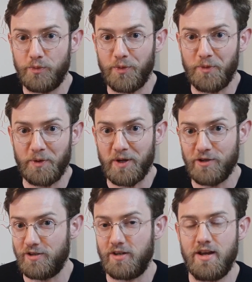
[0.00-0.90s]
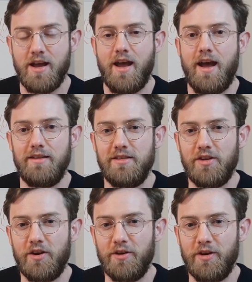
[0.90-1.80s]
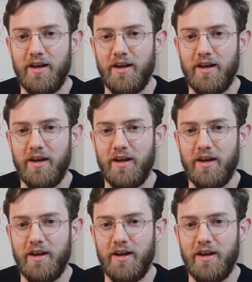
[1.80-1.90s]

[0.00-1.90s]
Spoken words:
What do I do? And so